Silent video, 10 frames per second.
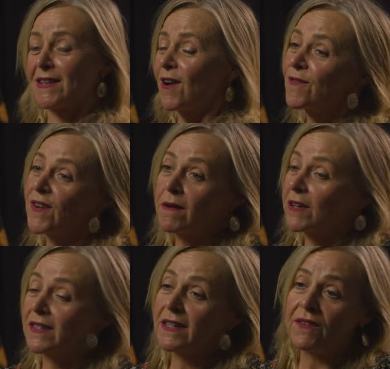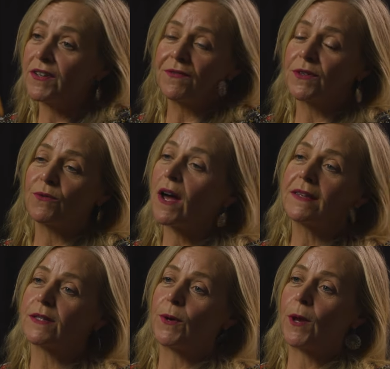terrifying because he'd never given the
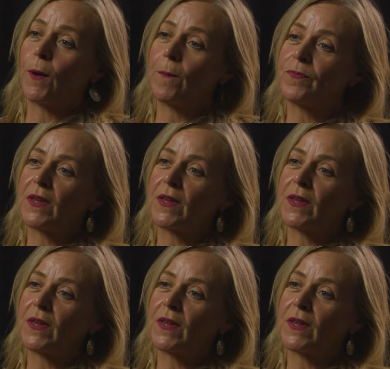rights to anyone.